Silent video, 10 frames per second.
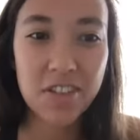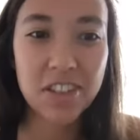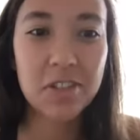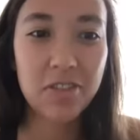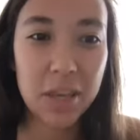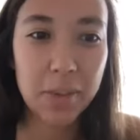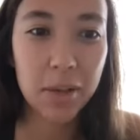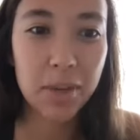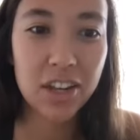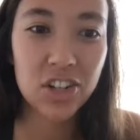it's a
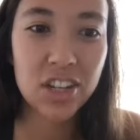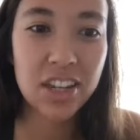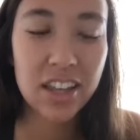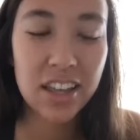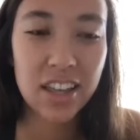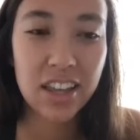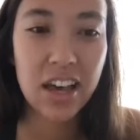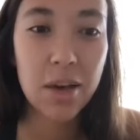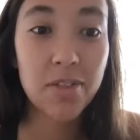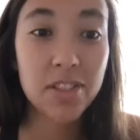female patient.
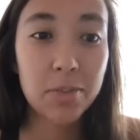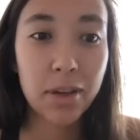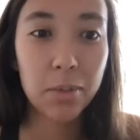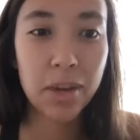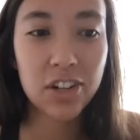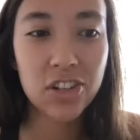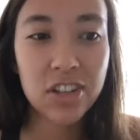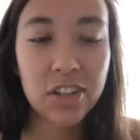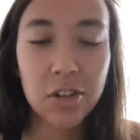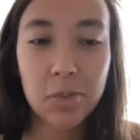If it's a male
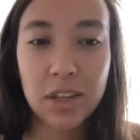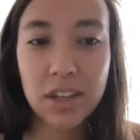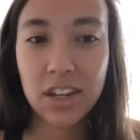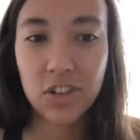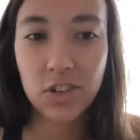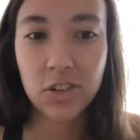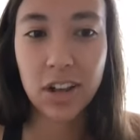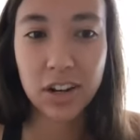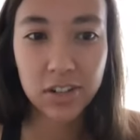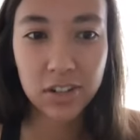patient, it would be an
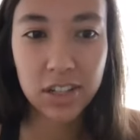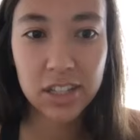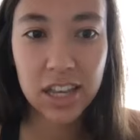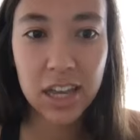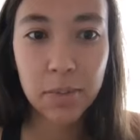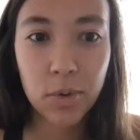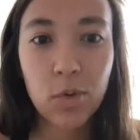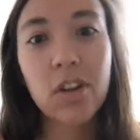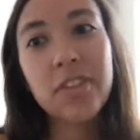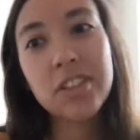intrarectal exam,
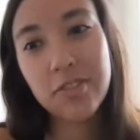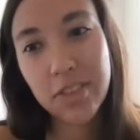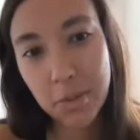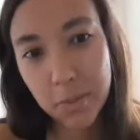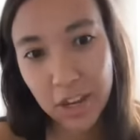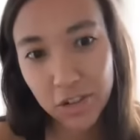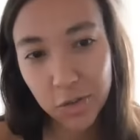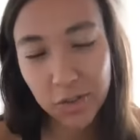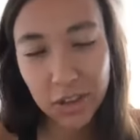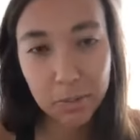or if it's a female
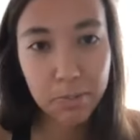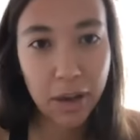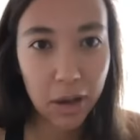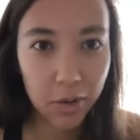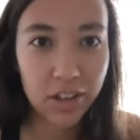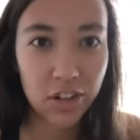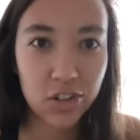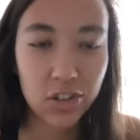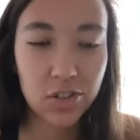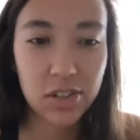patient with like bowel
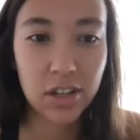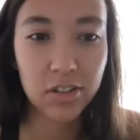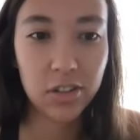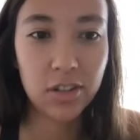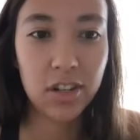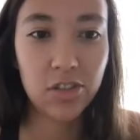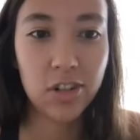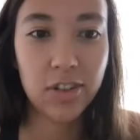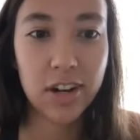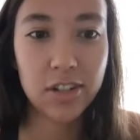issues, I'll do an
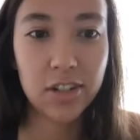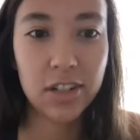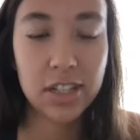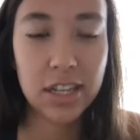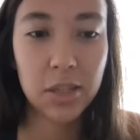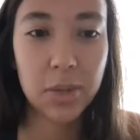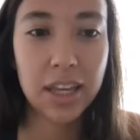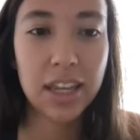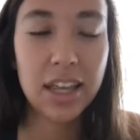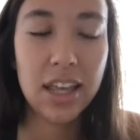intrarectal
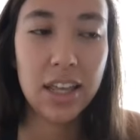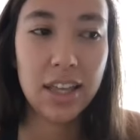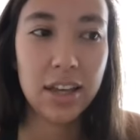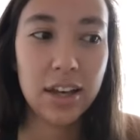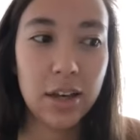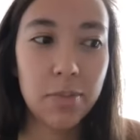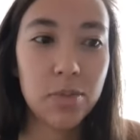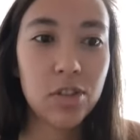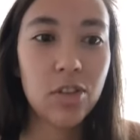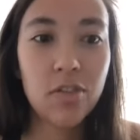assessment.
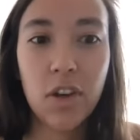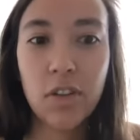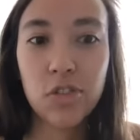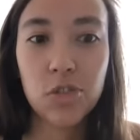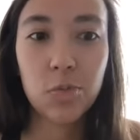So it involves just